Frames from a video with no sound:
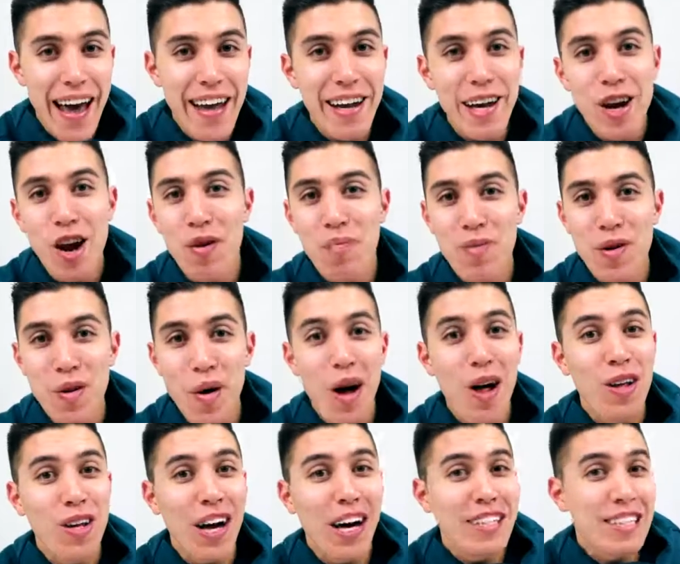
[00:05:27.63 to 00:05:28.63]
And I hope you
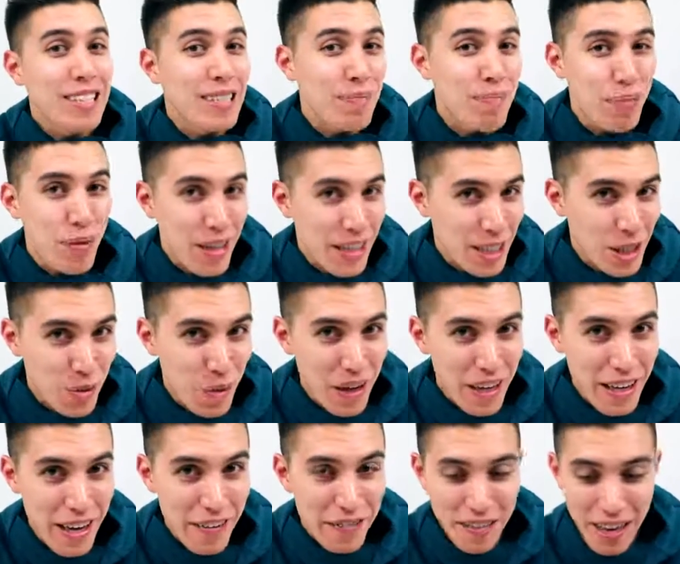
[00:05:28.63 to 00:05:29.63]
all got some pretty
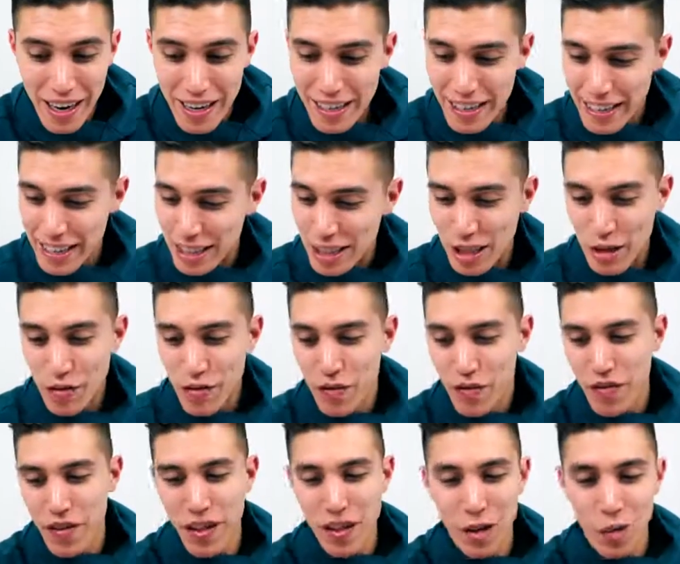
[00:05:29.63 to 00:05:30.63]
sweet gift ideas to
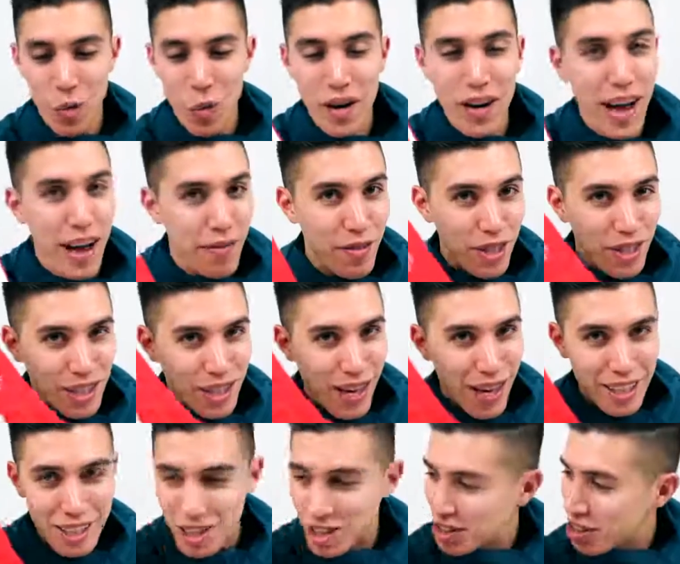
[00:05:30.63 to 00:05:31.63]
fill whatever
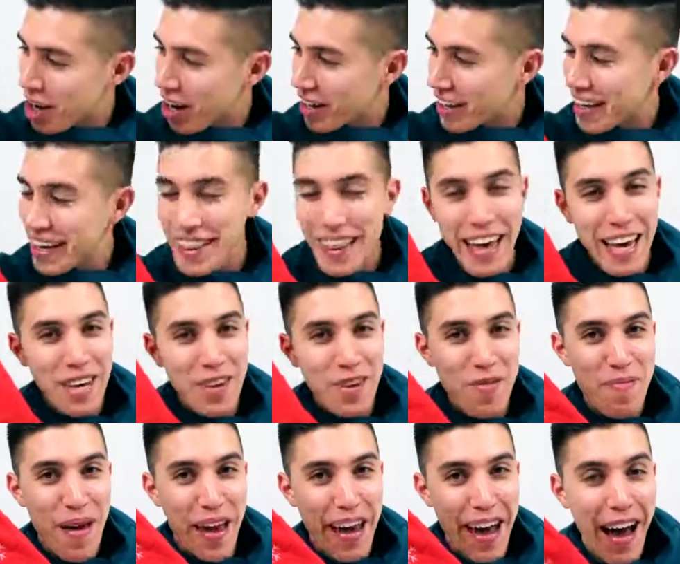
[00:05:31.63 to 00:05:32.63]
size stocking that
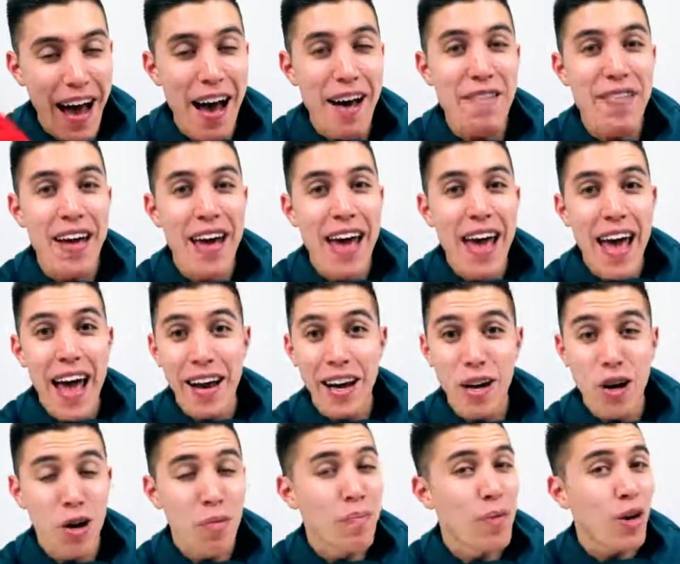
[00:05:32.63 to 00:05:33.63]
you may have,
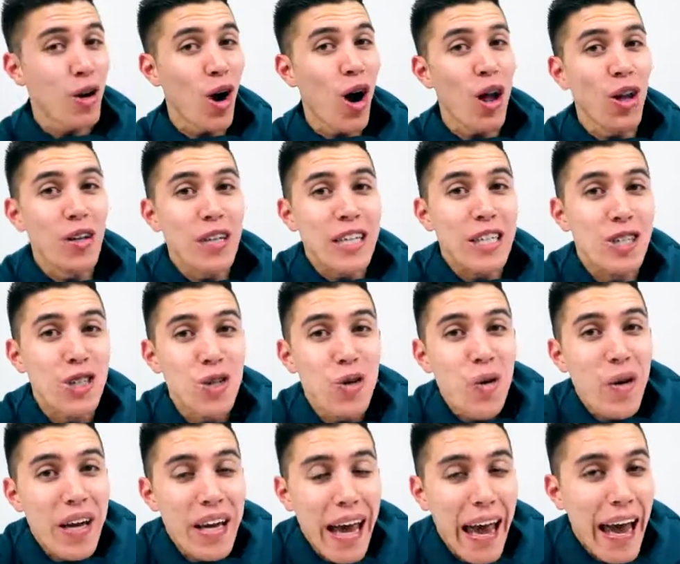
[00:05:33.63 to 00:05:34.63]
and I hope you're all
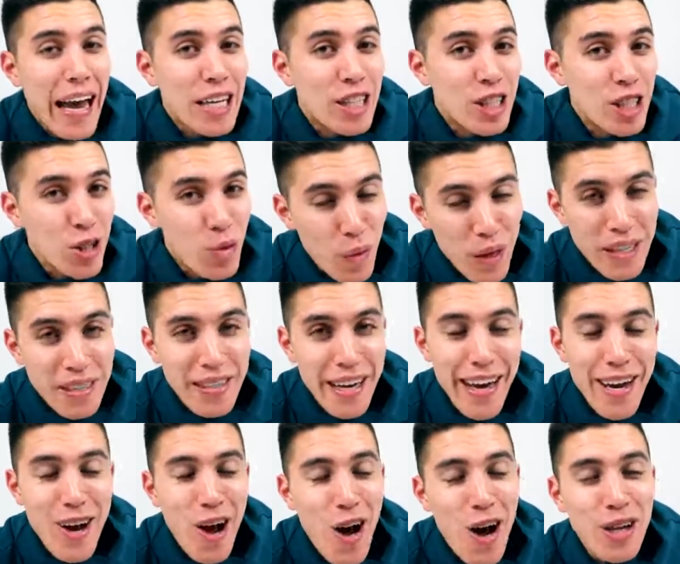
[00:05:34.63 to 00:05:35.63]
enjoying a sweet
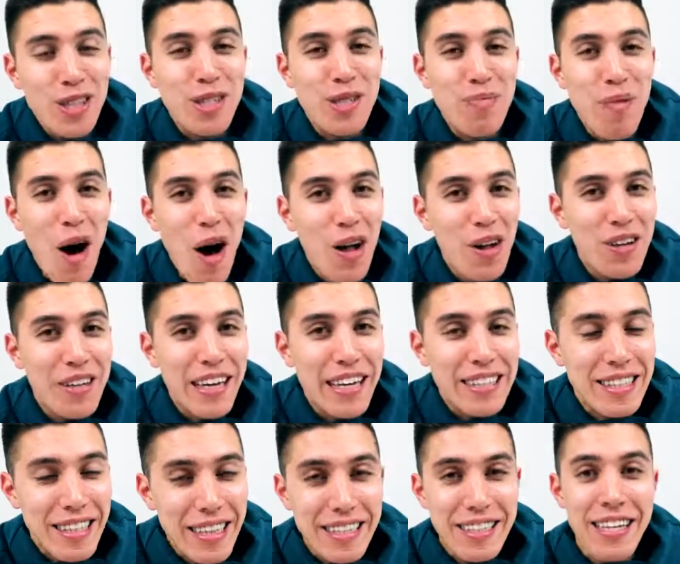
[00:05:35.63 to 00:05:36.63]
and awesome
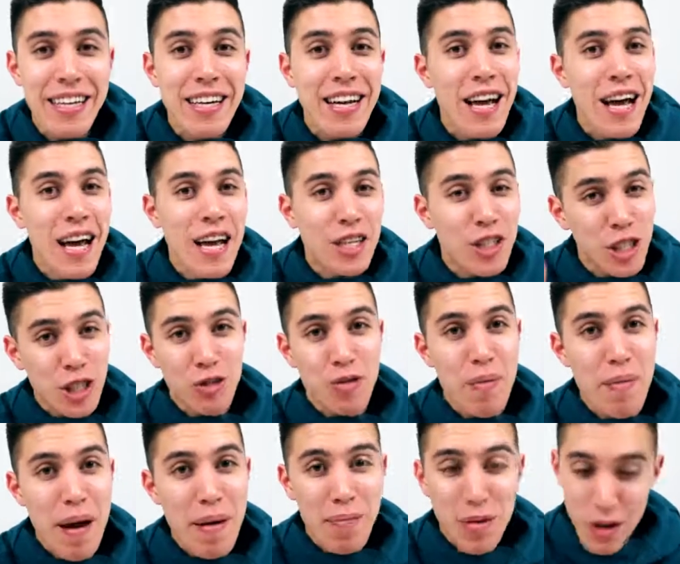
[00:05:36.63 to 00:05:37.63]
holiday season. Just
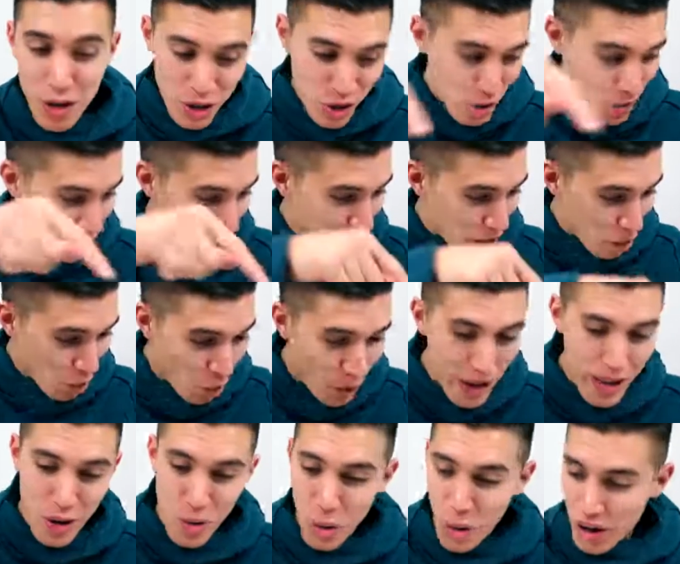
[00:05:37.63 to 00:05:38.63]
remember, you can
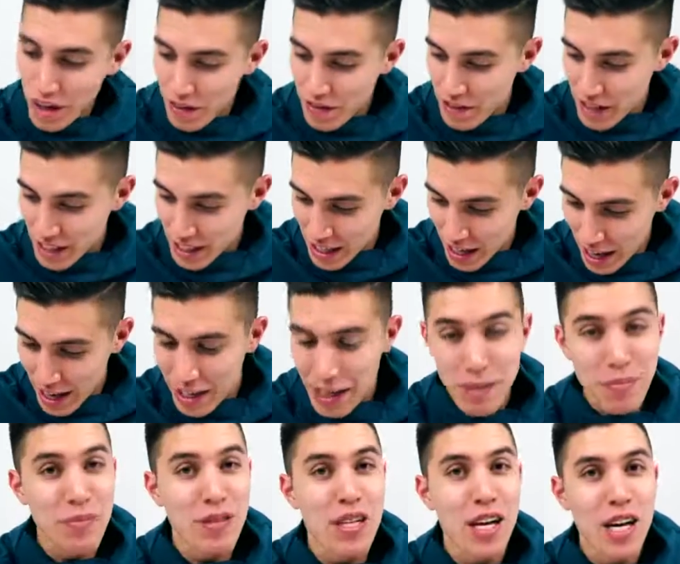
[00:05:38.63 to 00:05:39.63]
win one of these
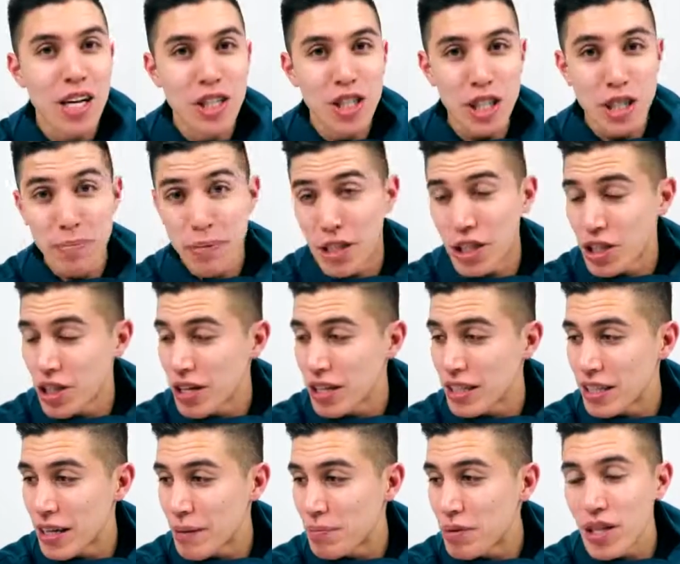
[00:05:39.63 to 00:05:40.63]
items. Just be sure
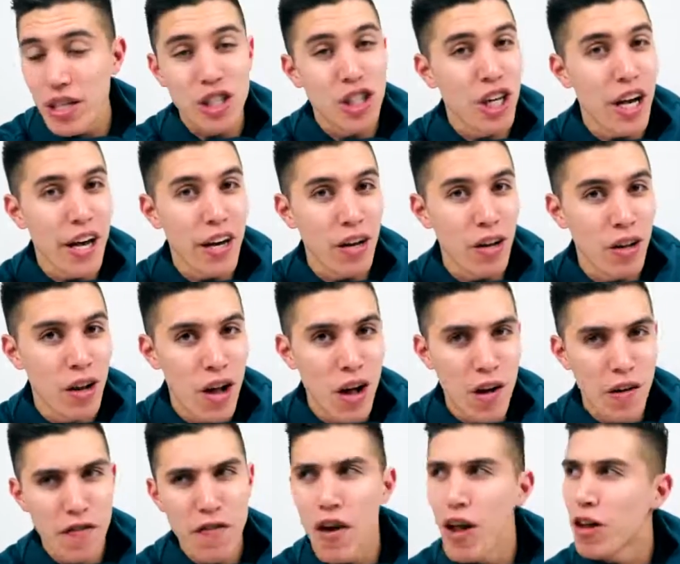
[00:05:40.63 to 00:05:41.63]
to sub to the channel,
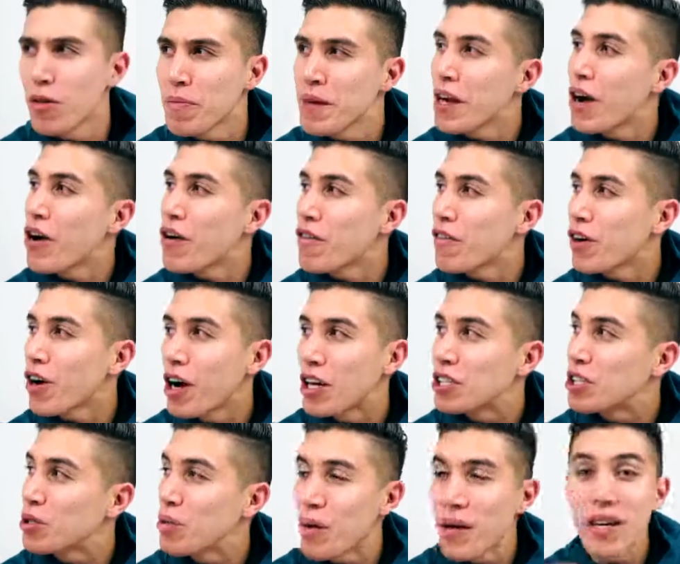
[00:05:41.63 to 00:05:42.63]
follow me over
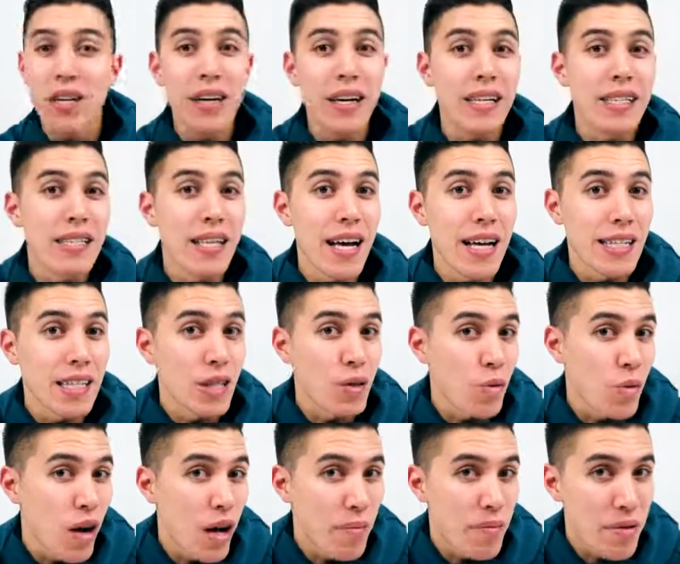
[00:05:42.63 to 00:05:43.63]
on Twitter, as
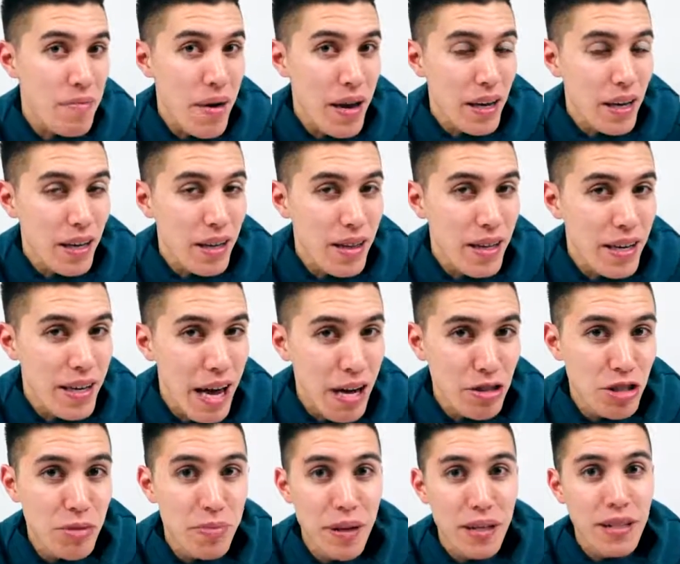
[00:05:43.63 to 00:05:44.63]
that's where I'll be making the
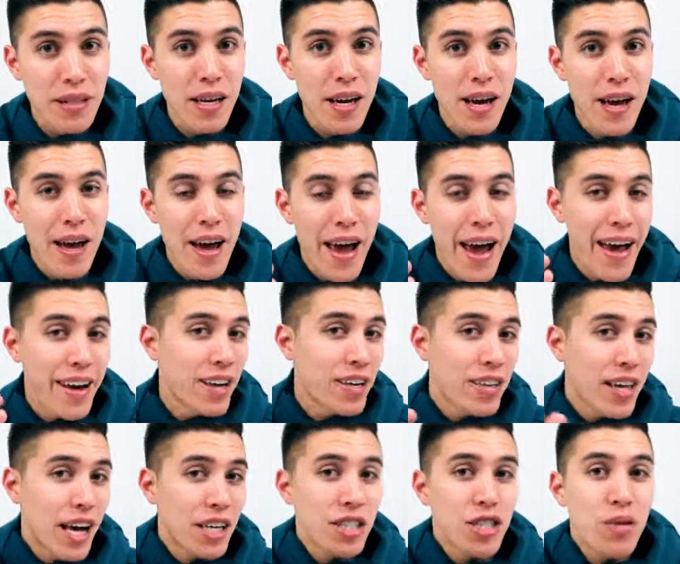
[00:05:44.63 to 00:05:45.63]
announcement, and
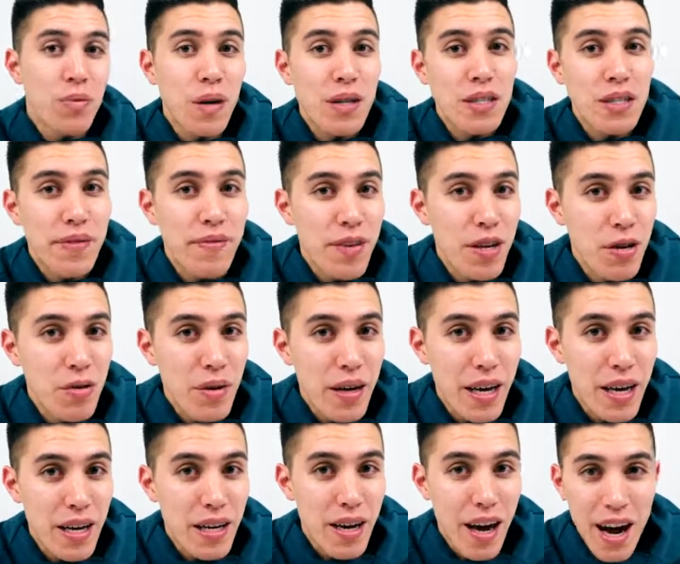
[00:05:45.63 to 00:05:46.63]
I'll catch the rest of you
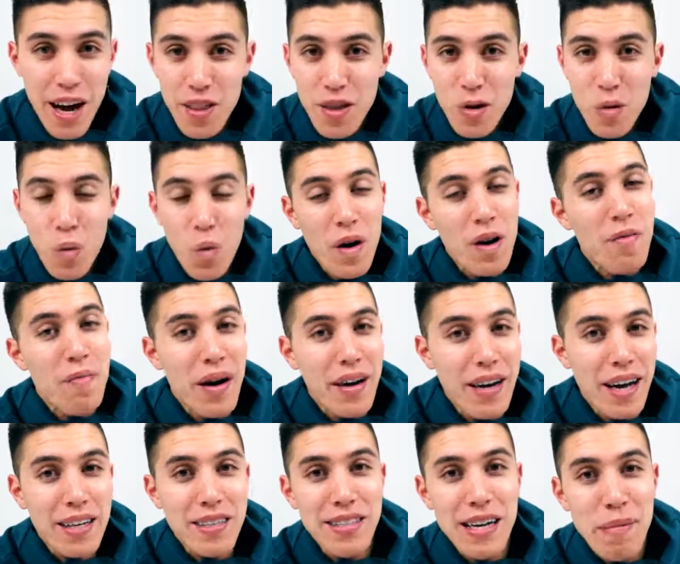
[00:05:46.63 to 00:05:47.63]
in either one of
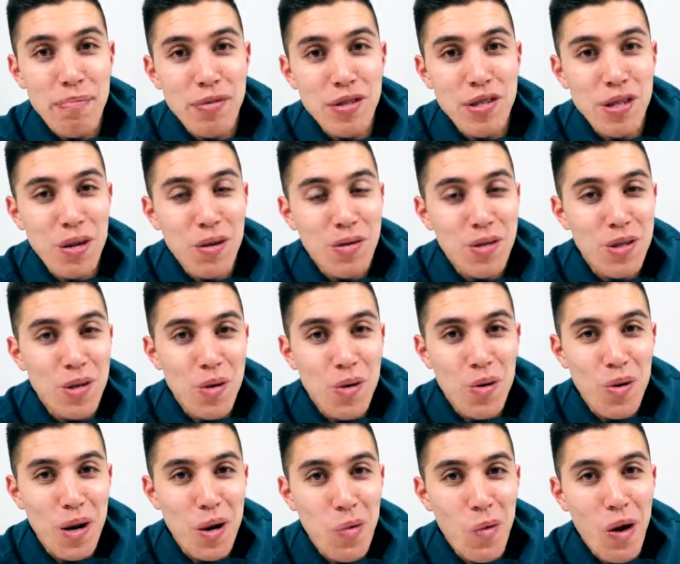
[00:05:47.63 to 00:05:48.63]
my next episodes
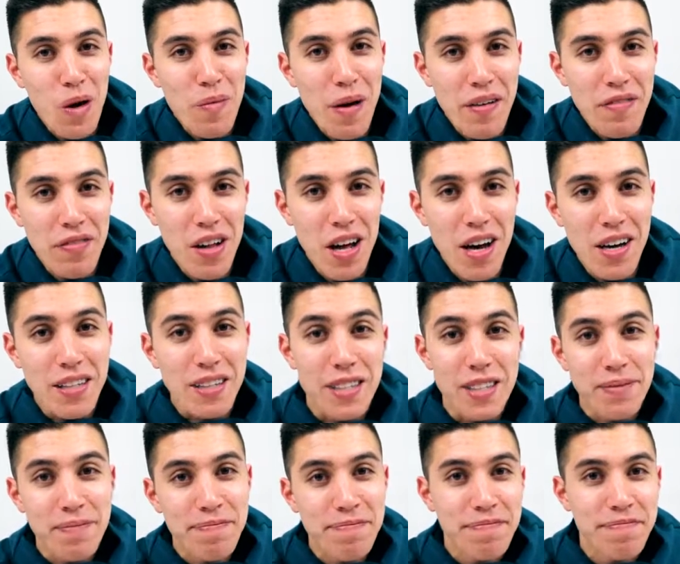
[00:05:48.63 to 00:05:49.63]
or in one of my
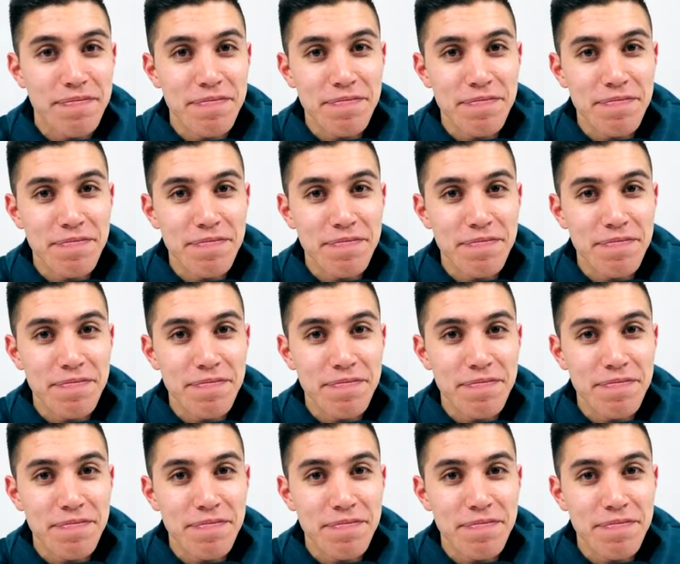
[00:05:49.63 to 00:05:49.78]
vlogs.